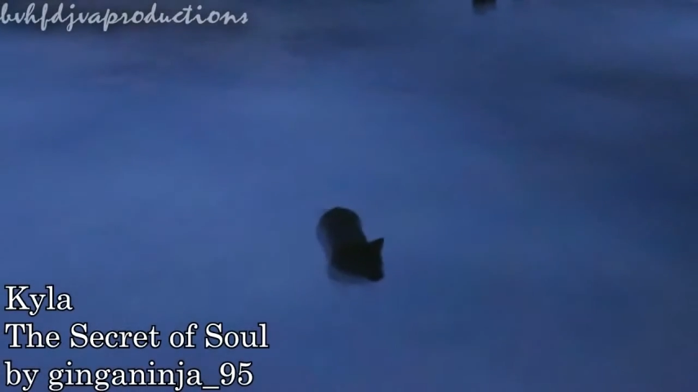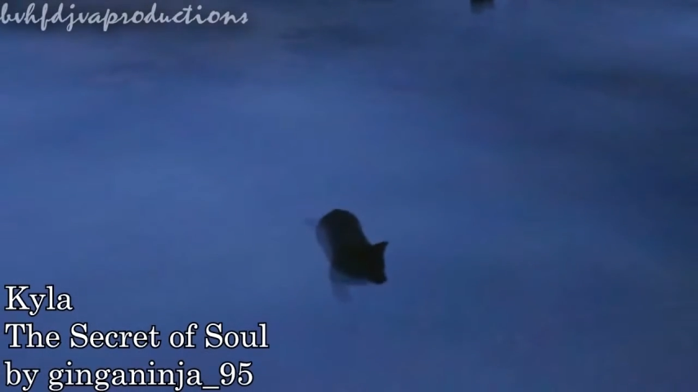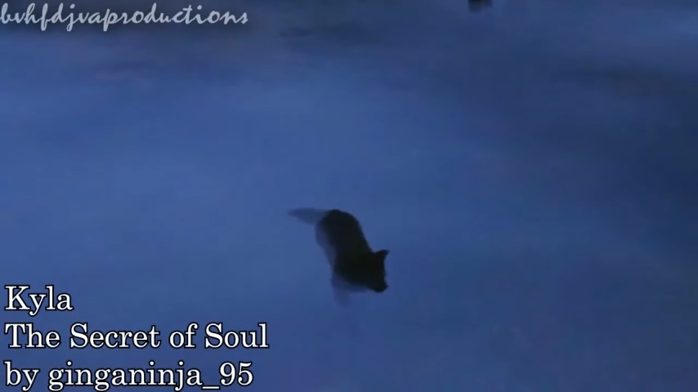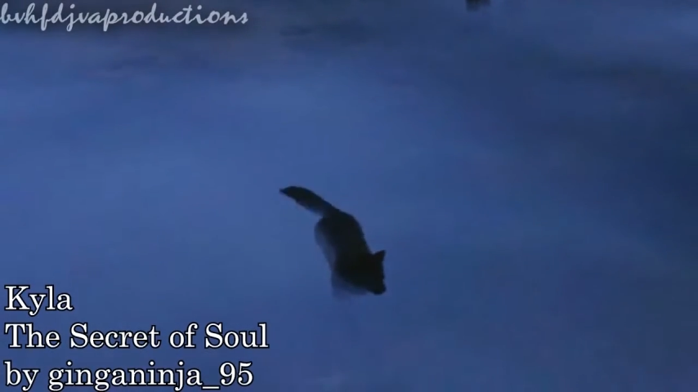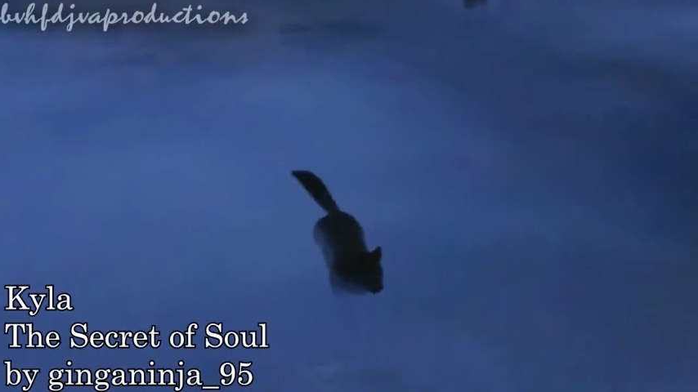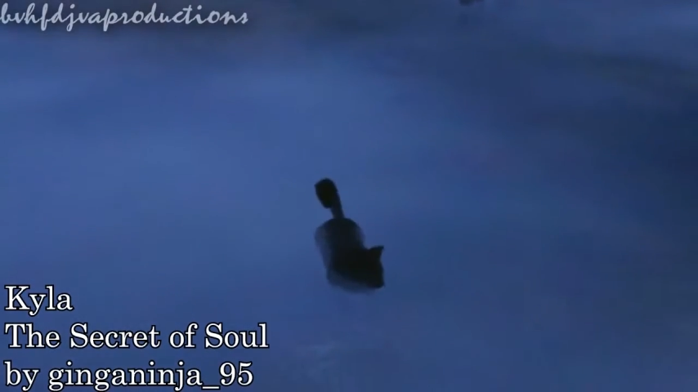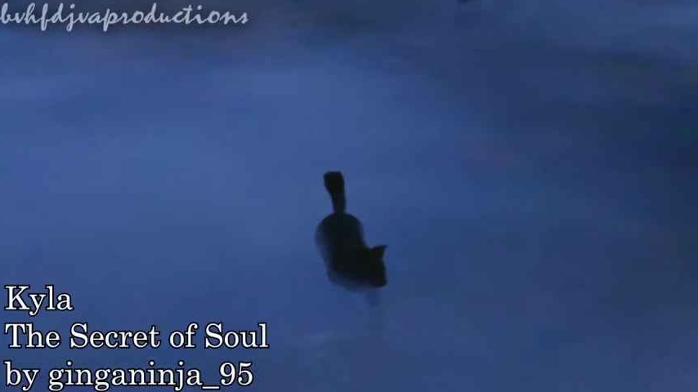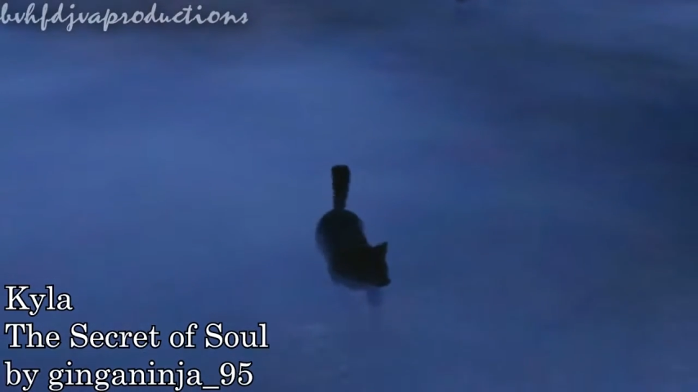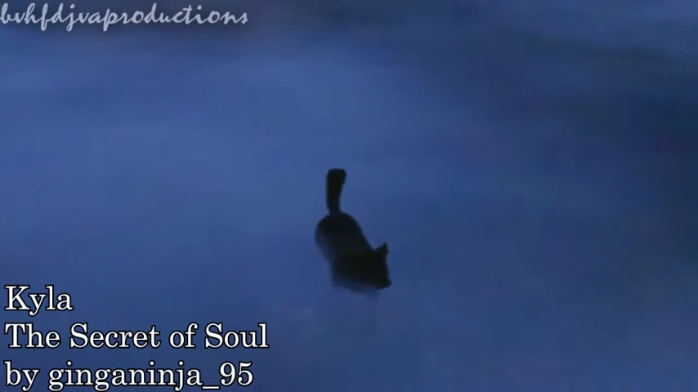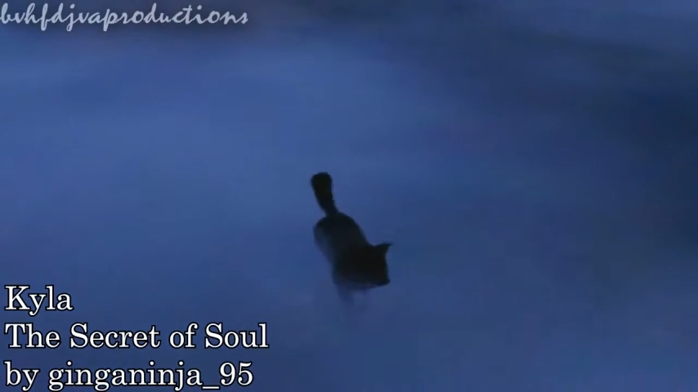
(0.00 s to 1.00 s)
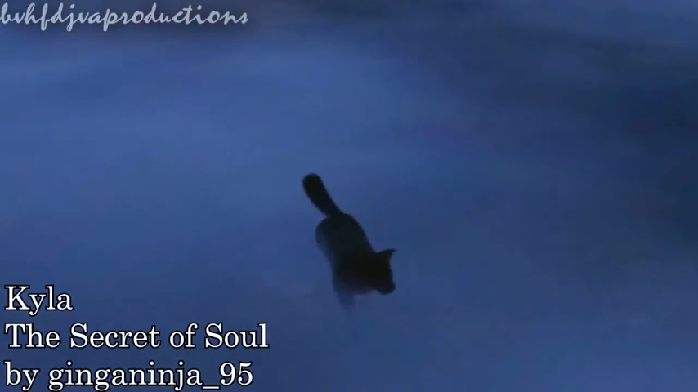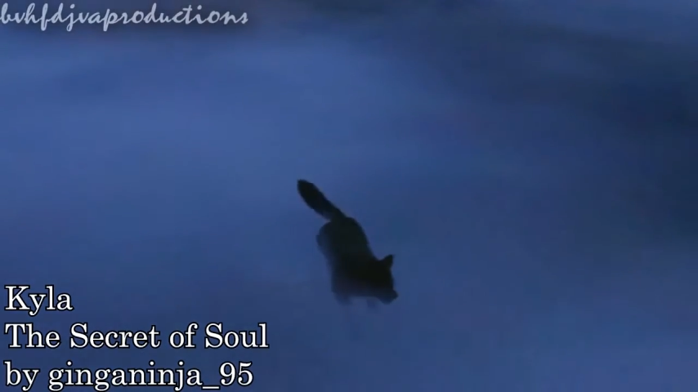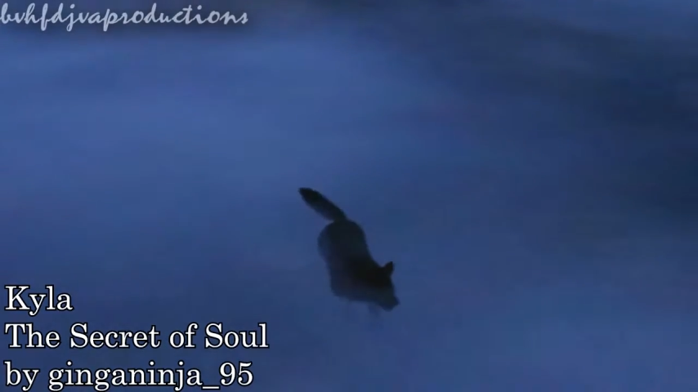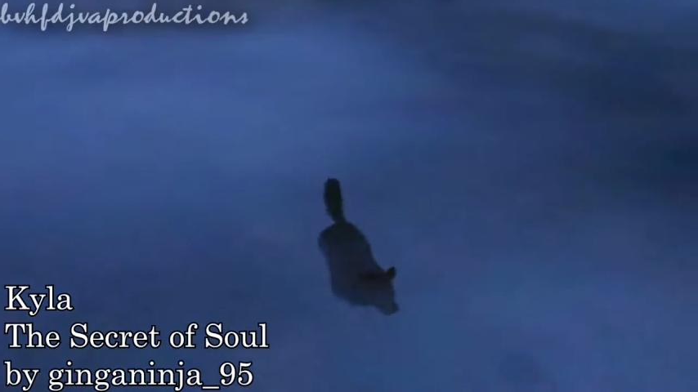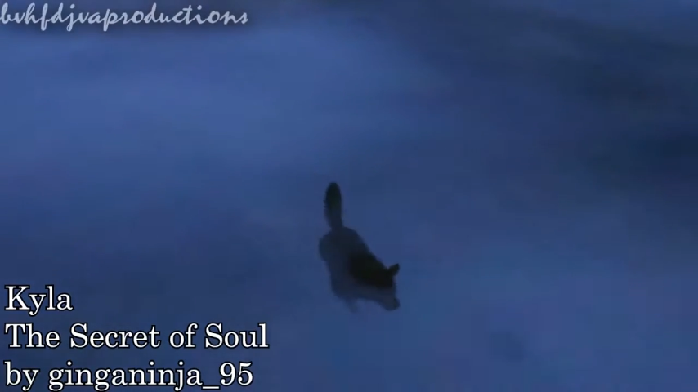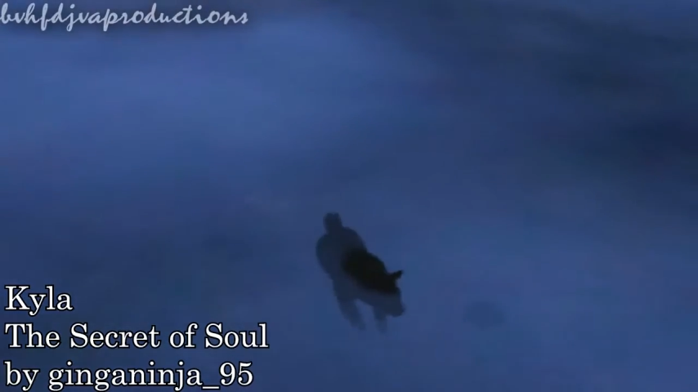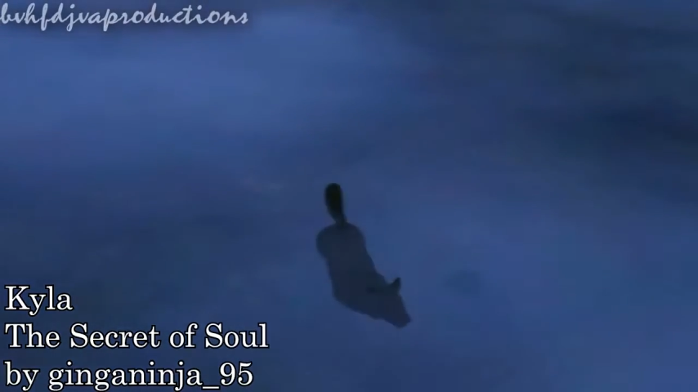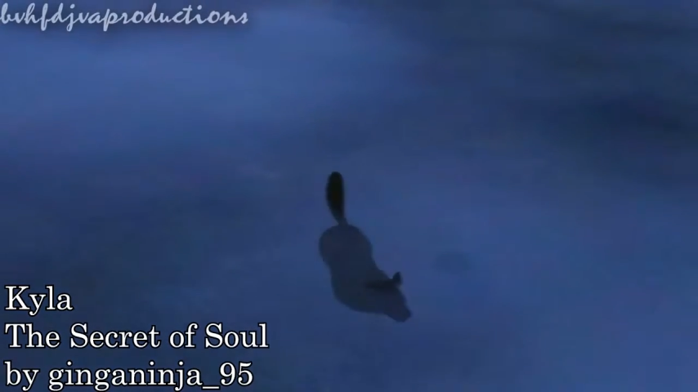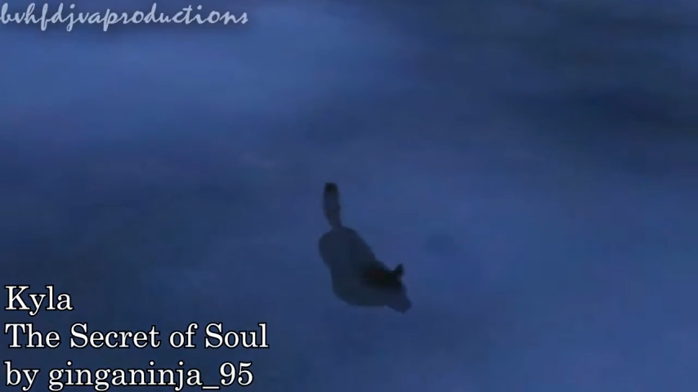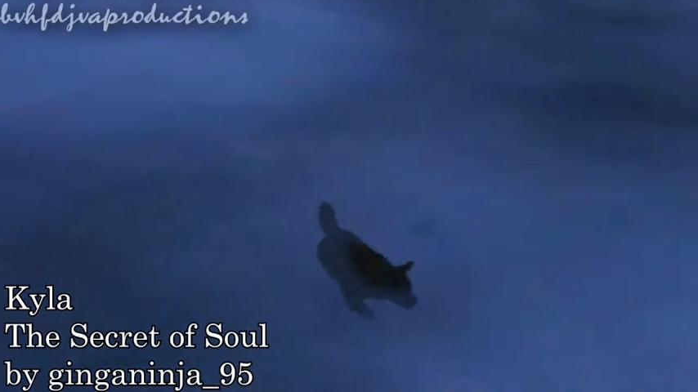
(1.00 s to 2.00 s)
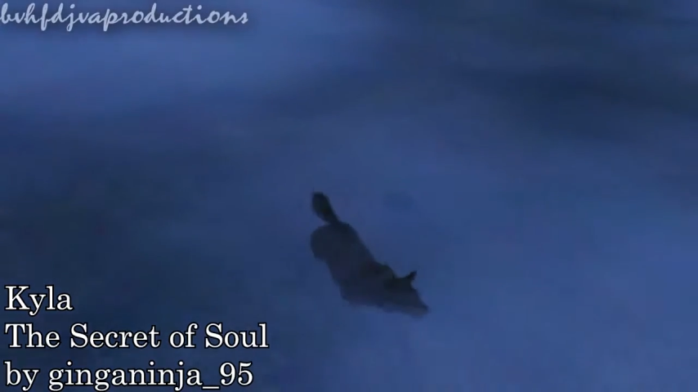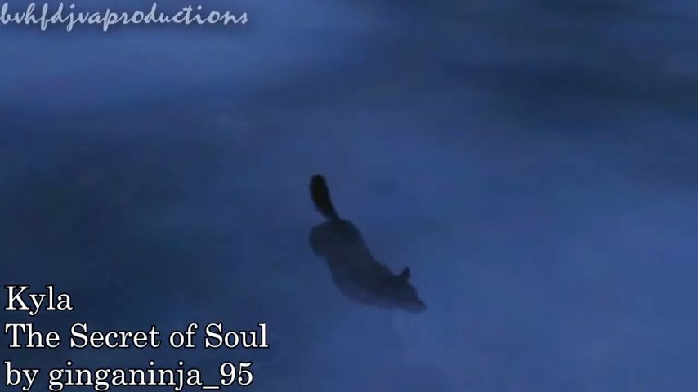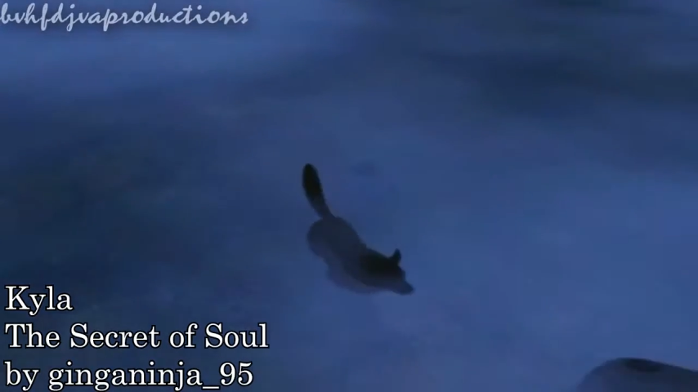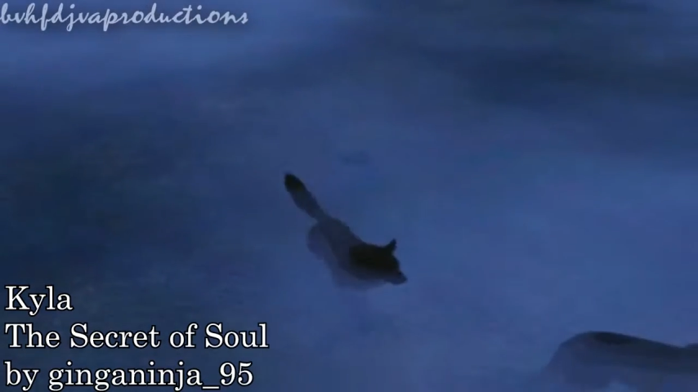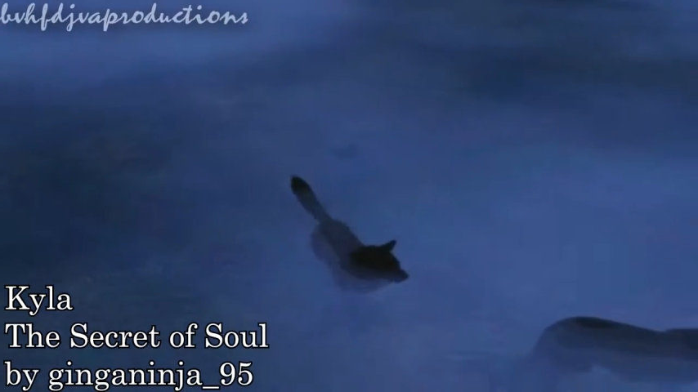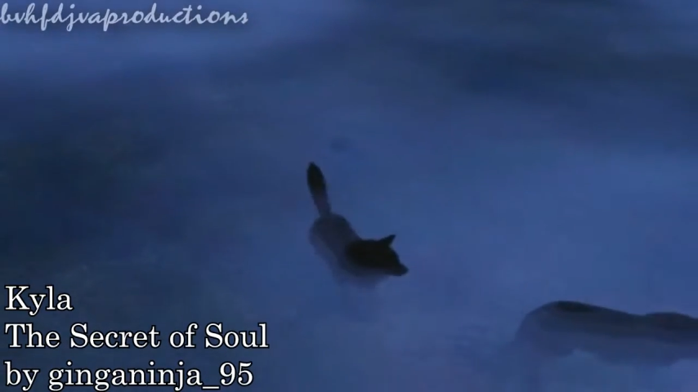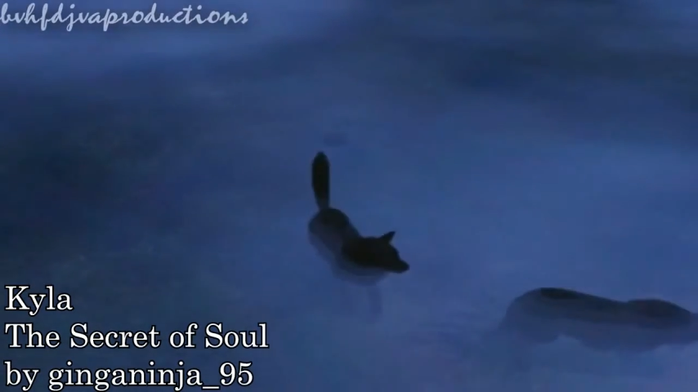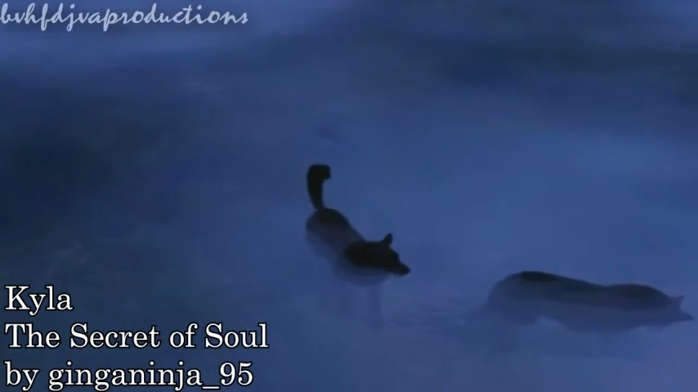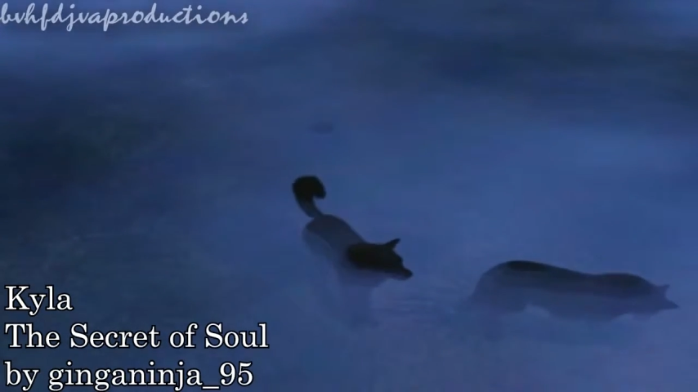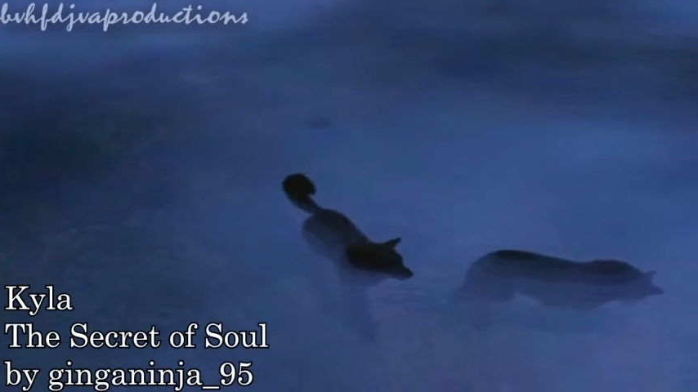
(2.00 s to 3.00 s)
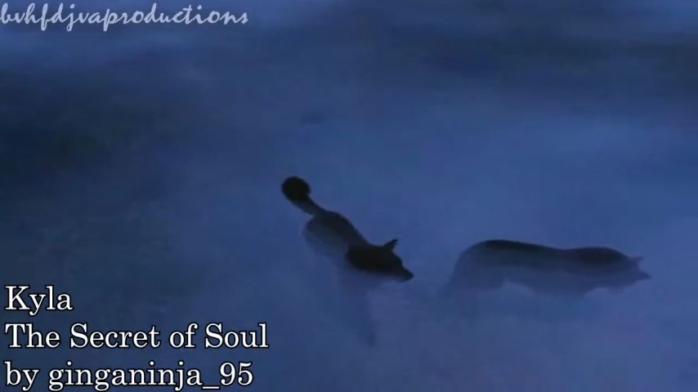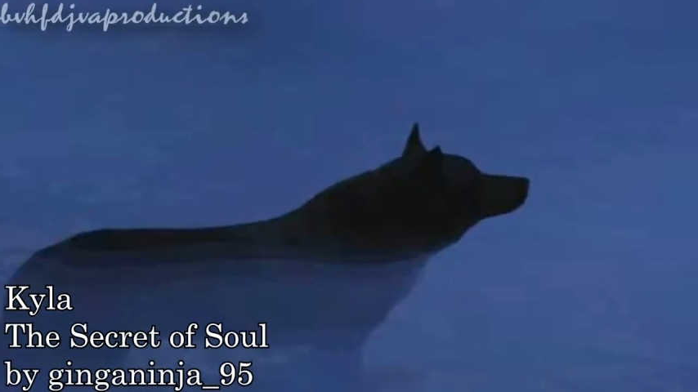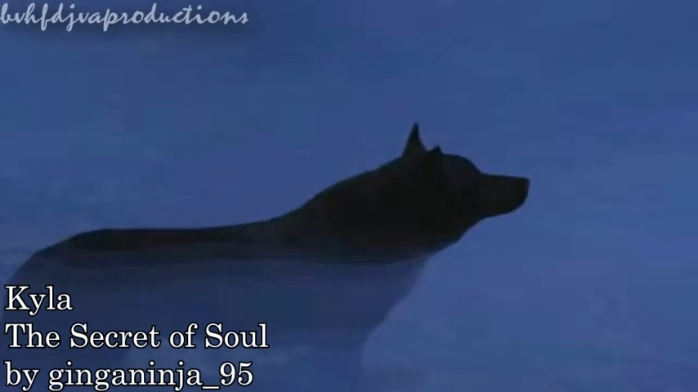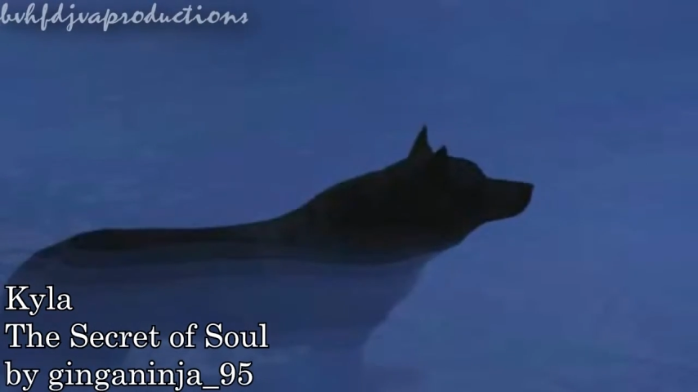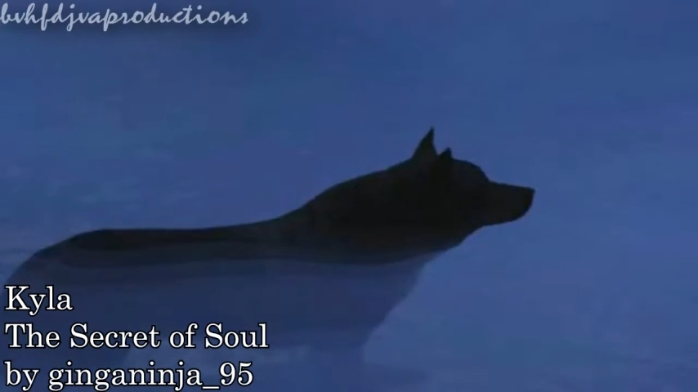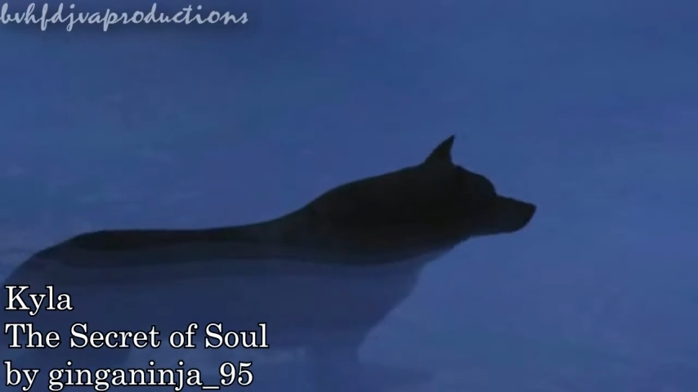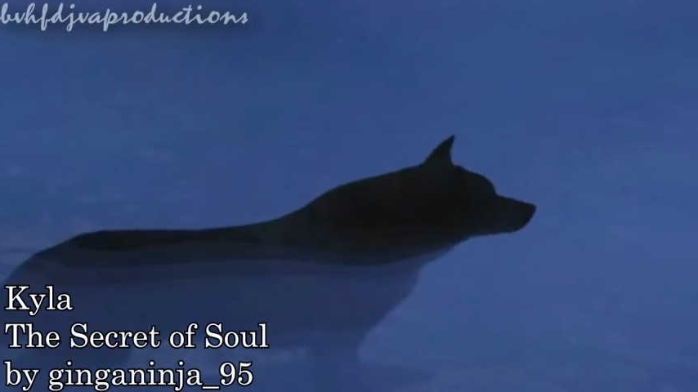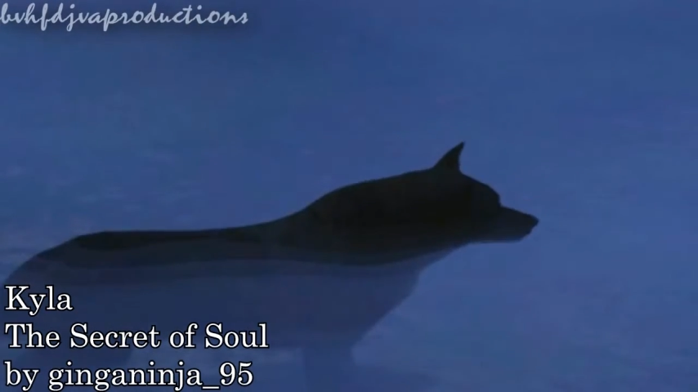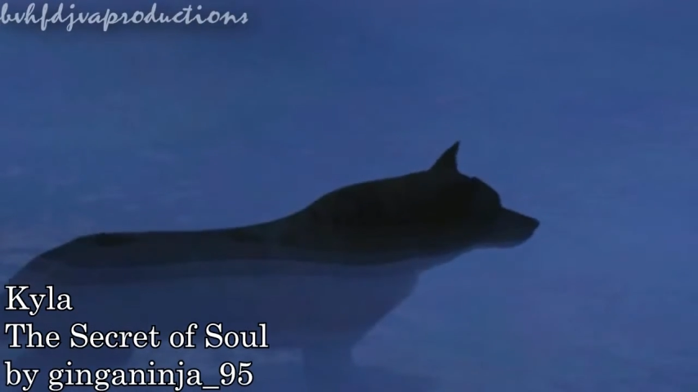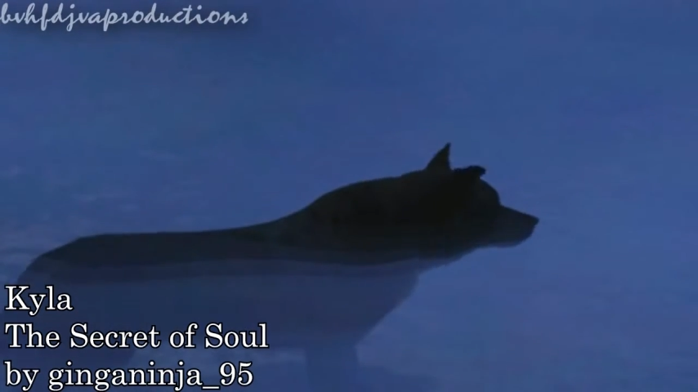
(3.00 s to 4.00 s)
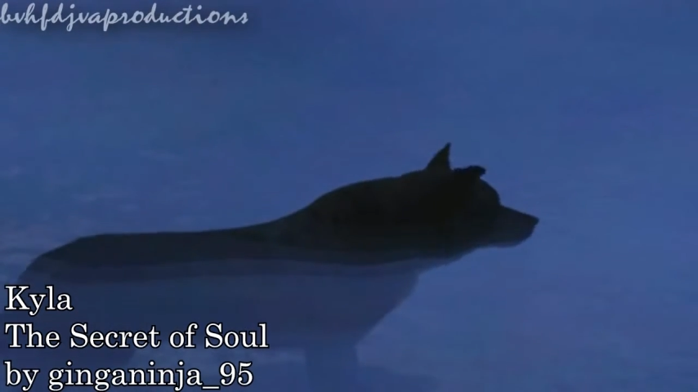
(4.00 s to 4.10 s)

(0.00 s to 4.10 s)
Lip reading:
(no speaker visible)